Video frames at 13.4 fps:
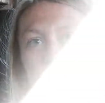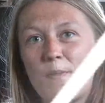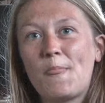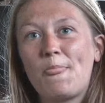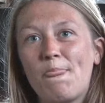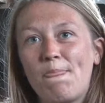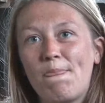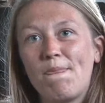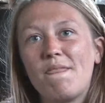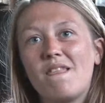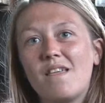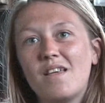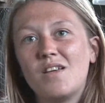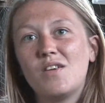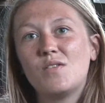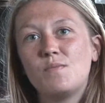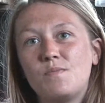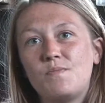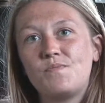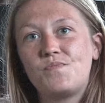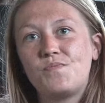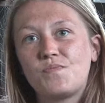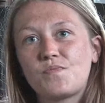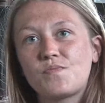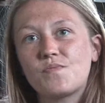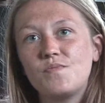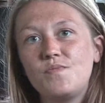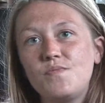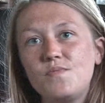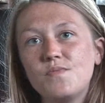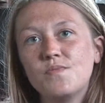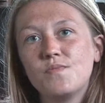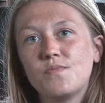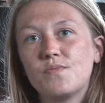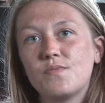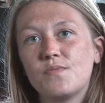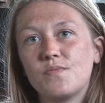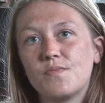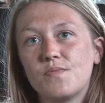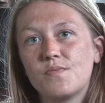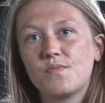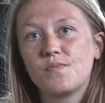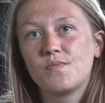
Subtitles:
We've got RTP coming in the last 2 weeks of June.